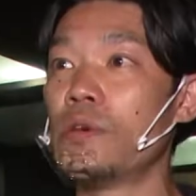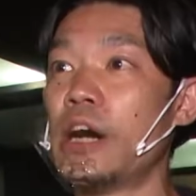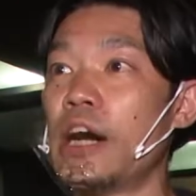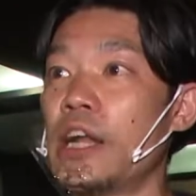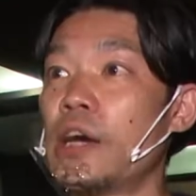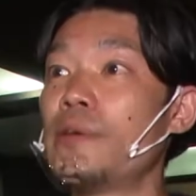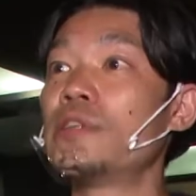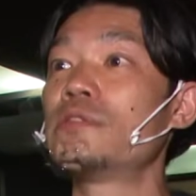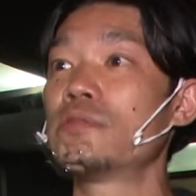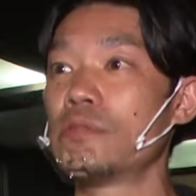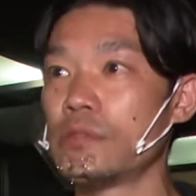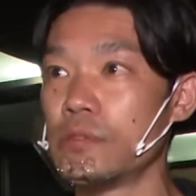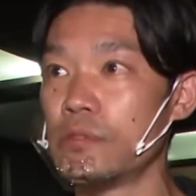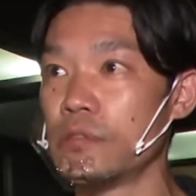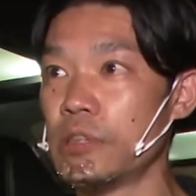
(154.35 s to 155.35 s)
and
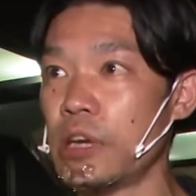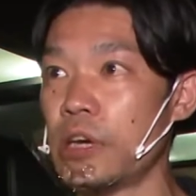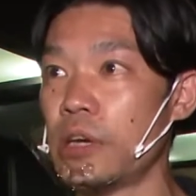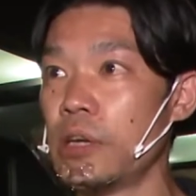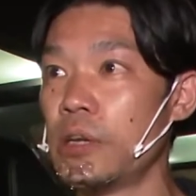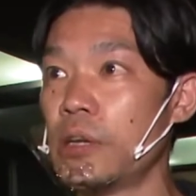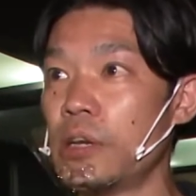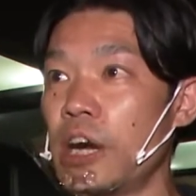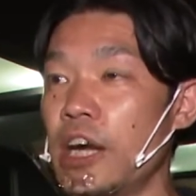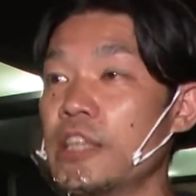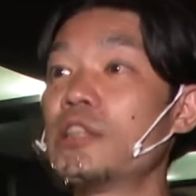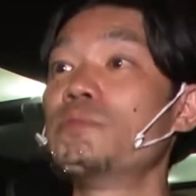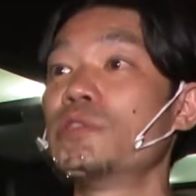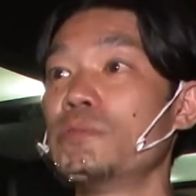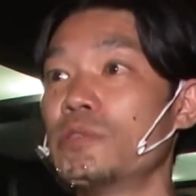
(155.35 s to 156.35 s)
spirit of
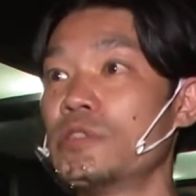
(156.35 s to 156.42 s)
samurai.